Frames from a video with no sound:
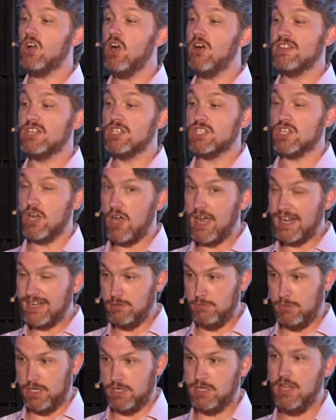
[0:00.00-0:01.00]
of
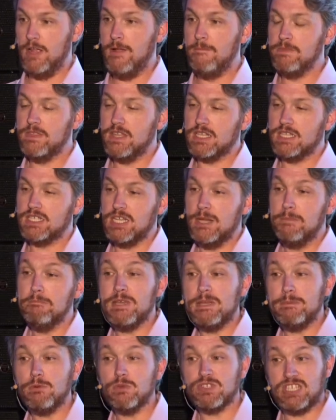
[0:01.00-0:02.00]
entitlement that some
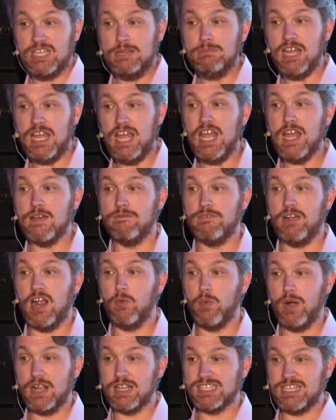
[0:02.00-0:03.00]
people seem to have
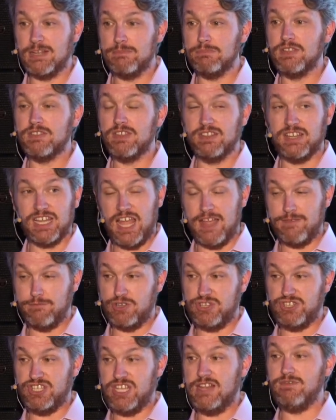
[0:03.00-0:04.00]
around something that they have
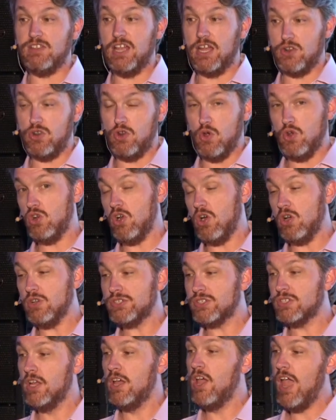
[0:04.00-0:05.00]
received at no
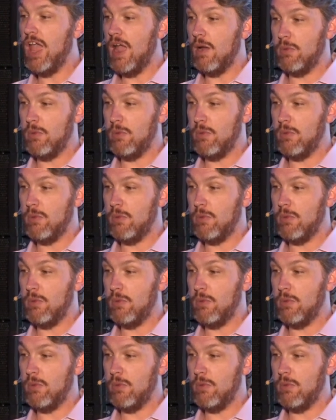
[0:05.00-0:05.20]
cost and